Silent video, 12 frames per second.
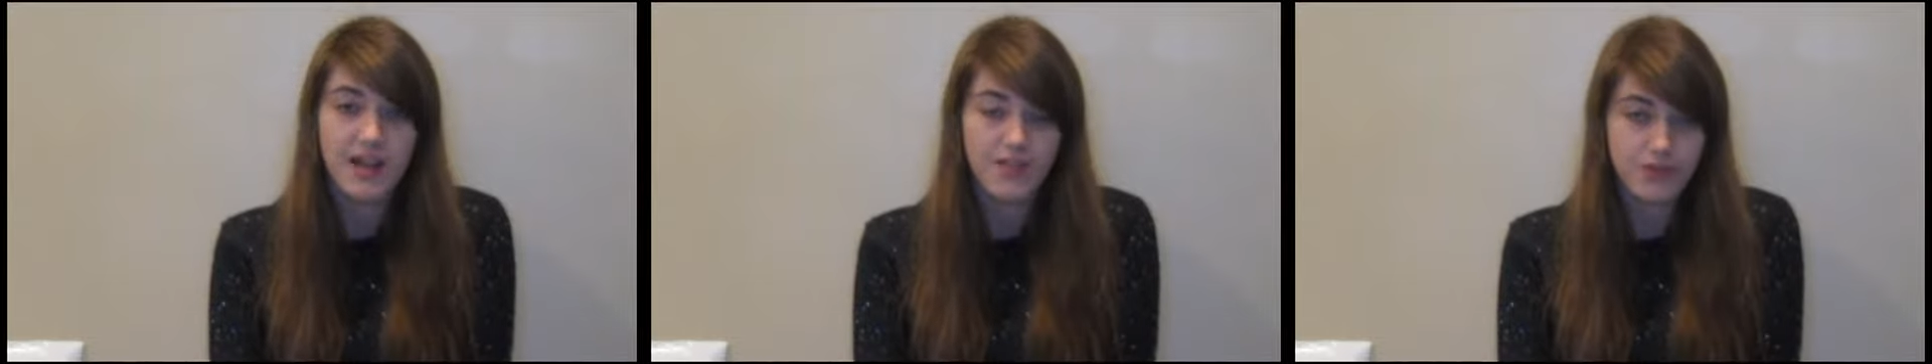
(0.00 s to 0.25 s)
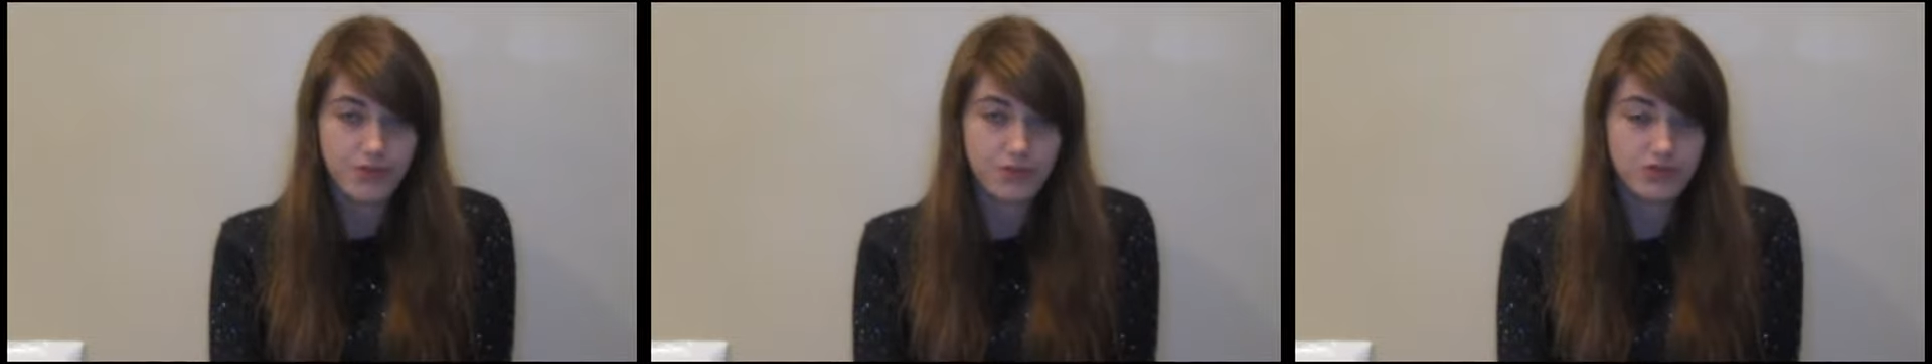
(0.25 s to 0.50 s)

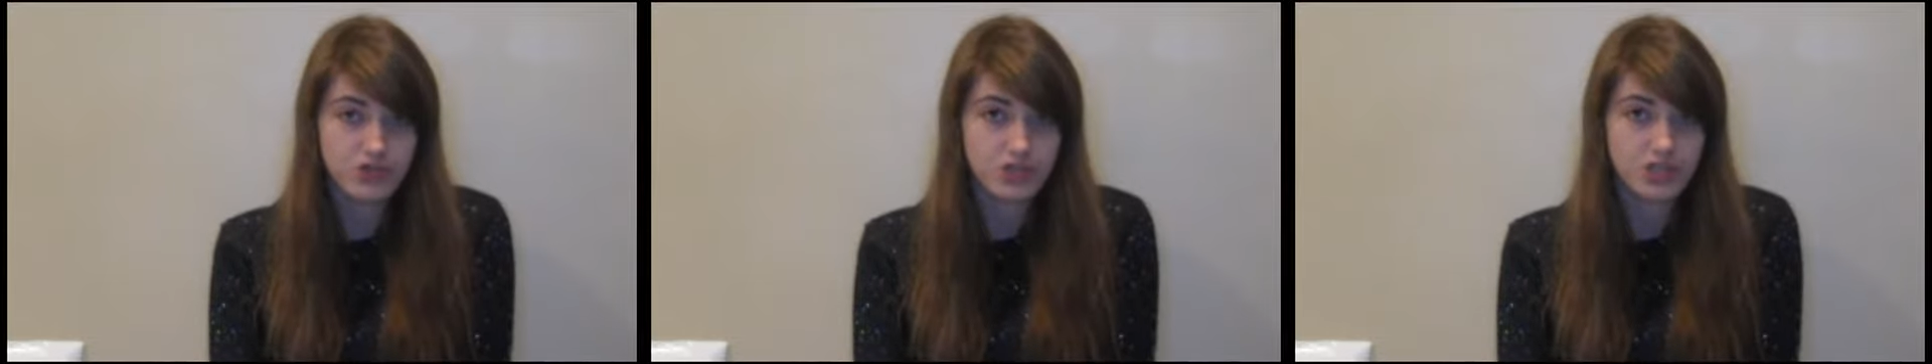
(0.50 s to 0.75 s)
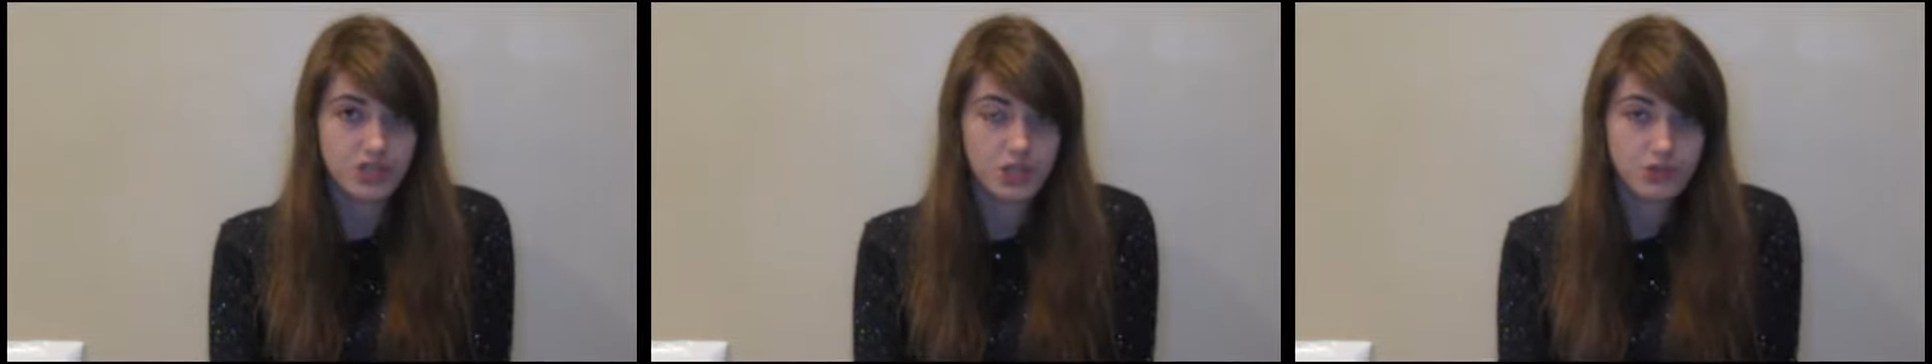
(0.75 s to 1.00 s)
This would
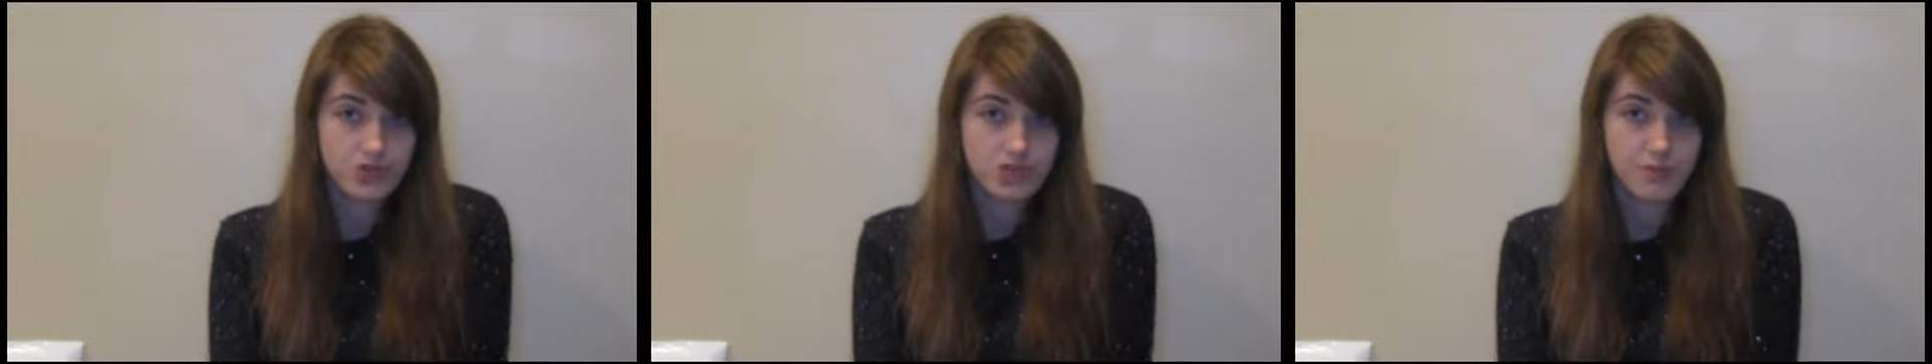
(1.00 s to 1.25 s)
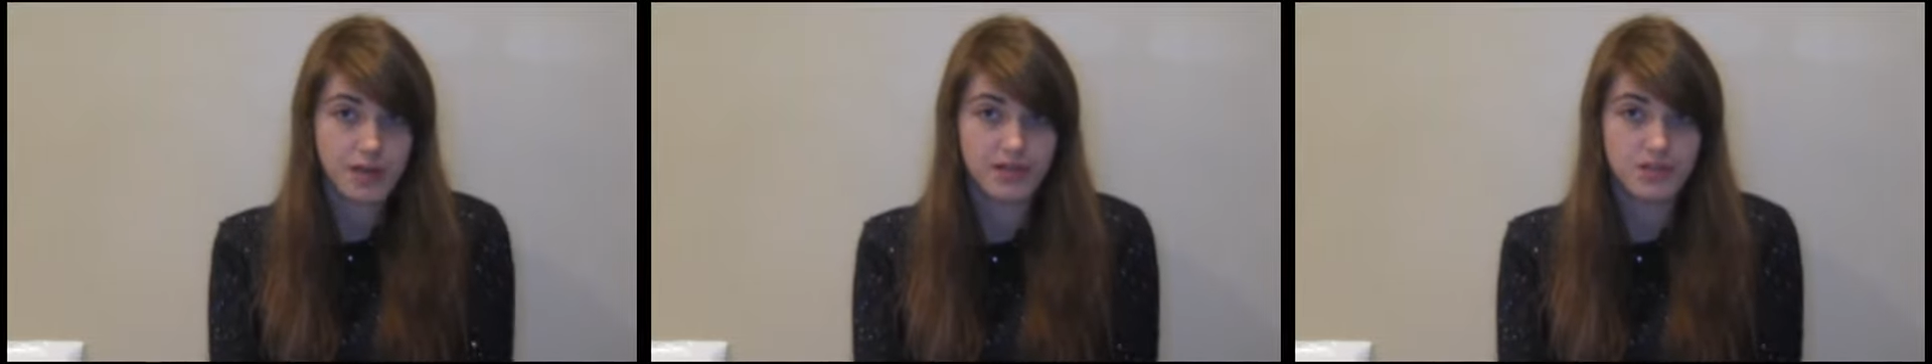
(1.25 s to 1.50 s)
reduce the country's
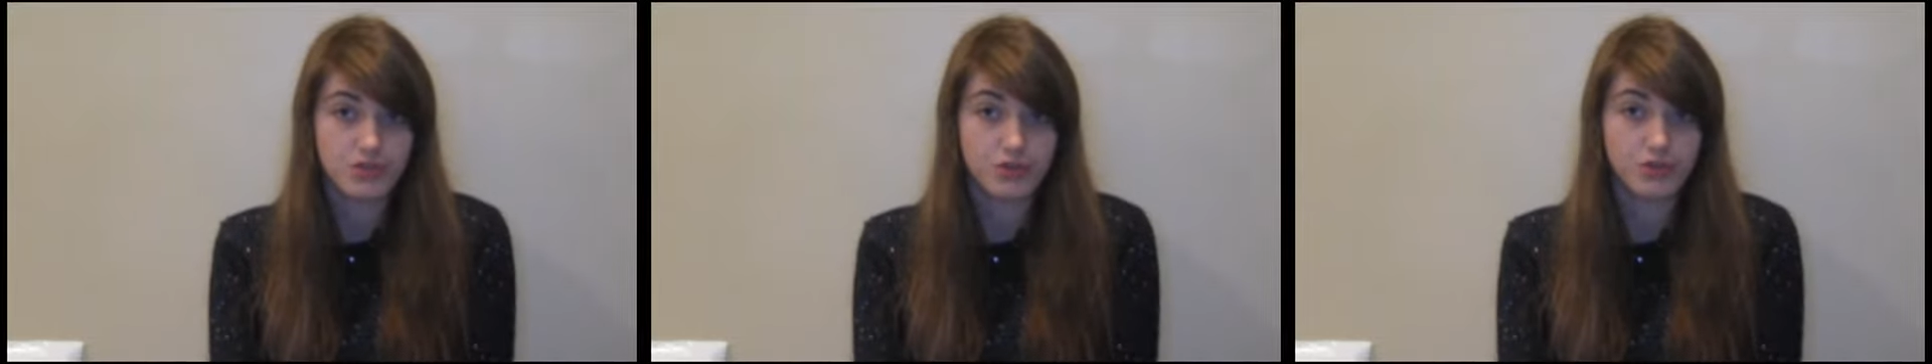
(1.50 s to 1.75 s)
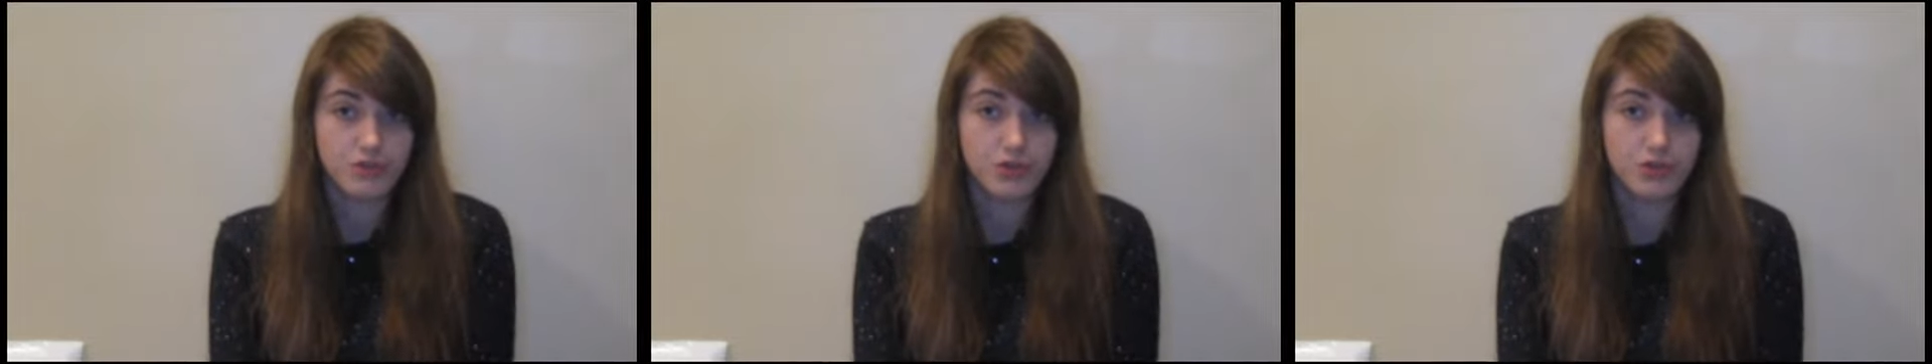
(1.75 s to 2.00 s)
dependence
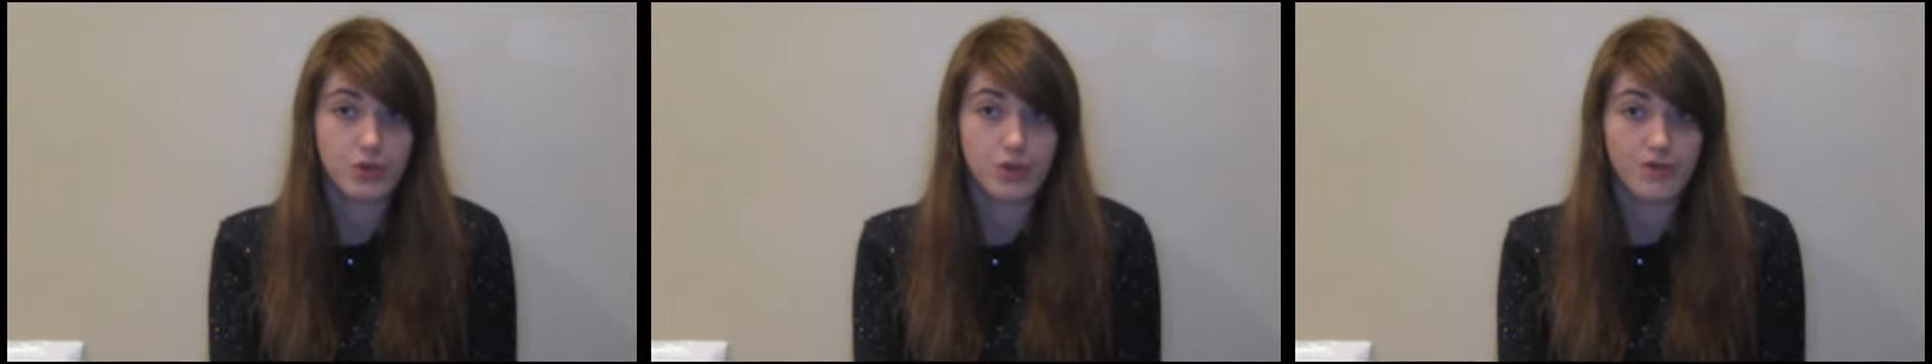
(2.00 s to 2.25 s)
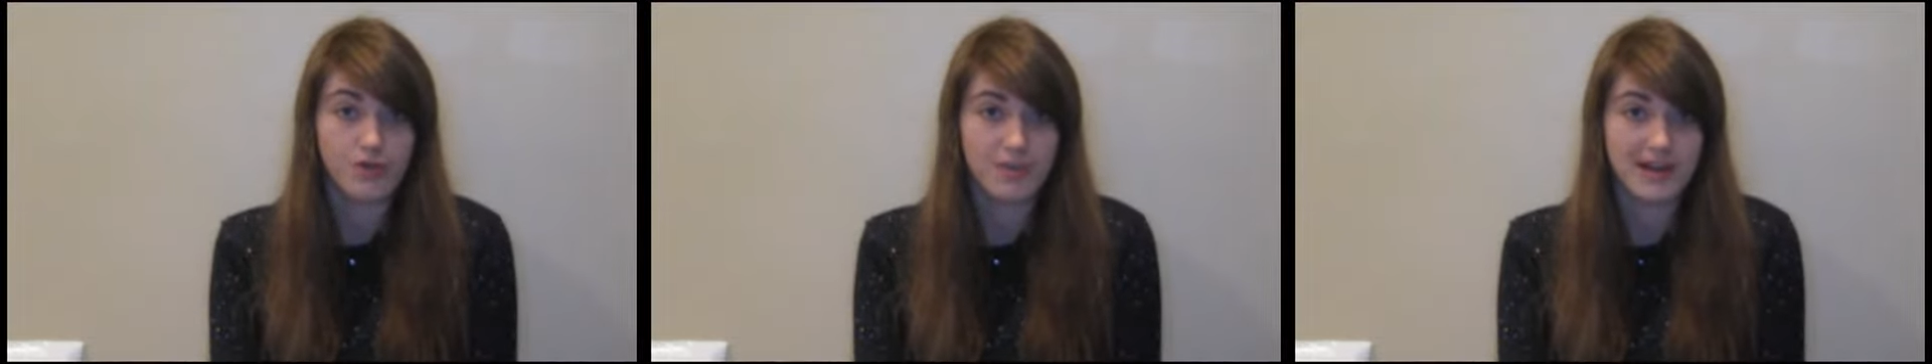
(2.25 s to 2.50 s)
on crude
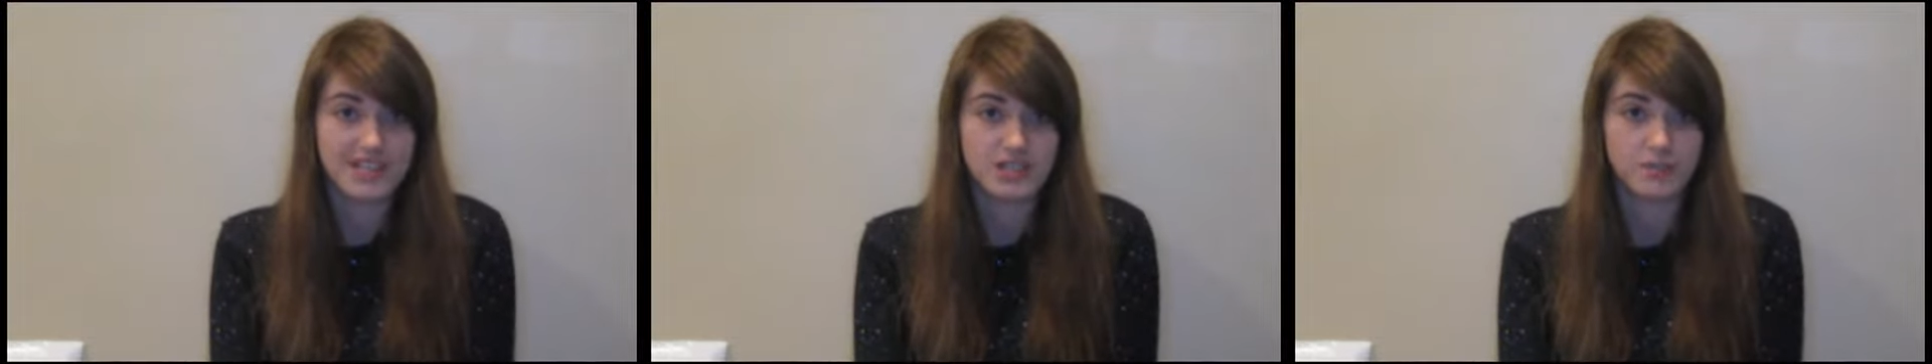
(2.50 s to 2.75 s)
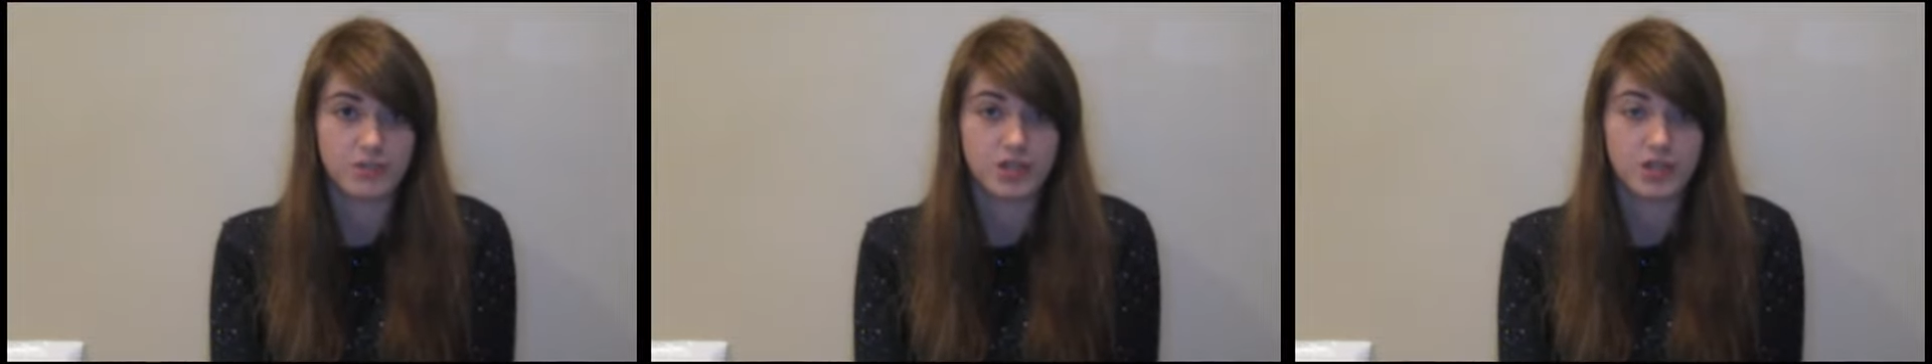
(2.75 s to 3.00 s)
oil for
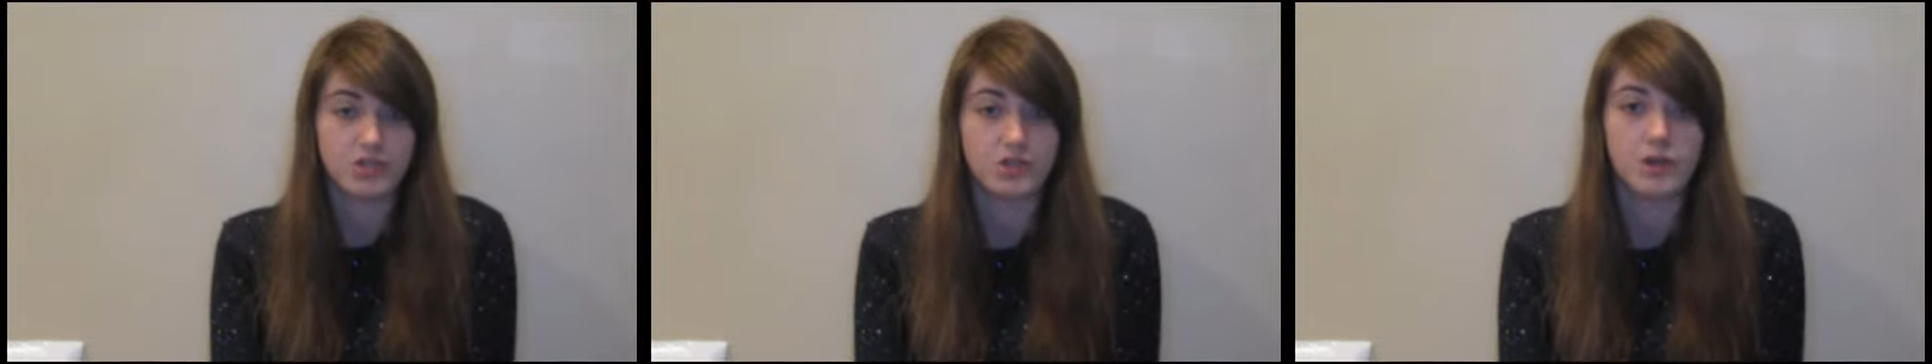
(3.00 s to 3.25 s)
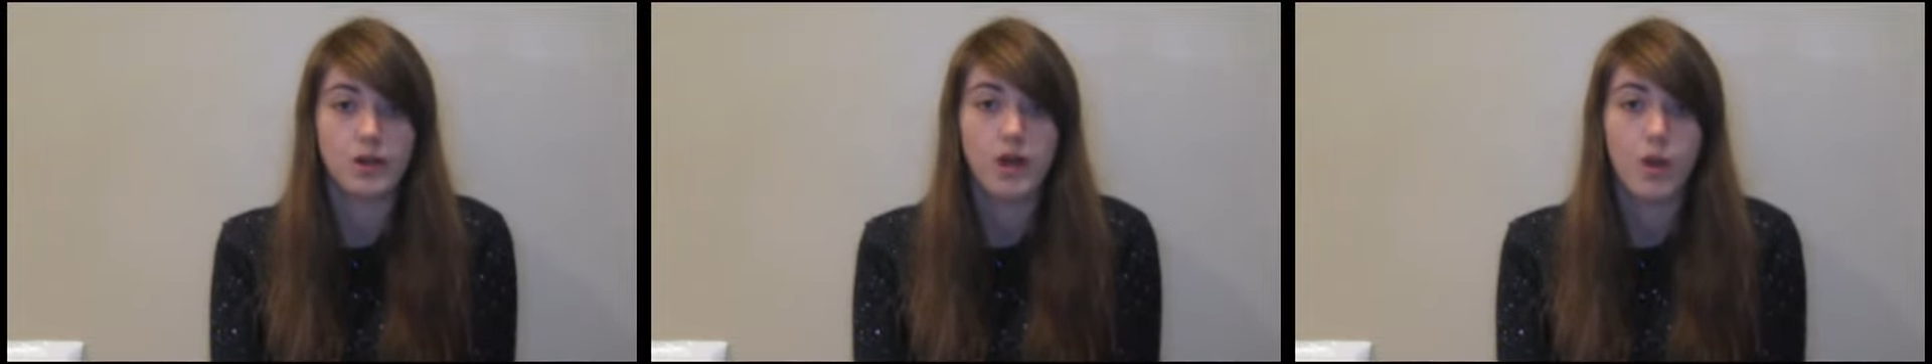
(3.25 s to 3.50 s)
plastic production,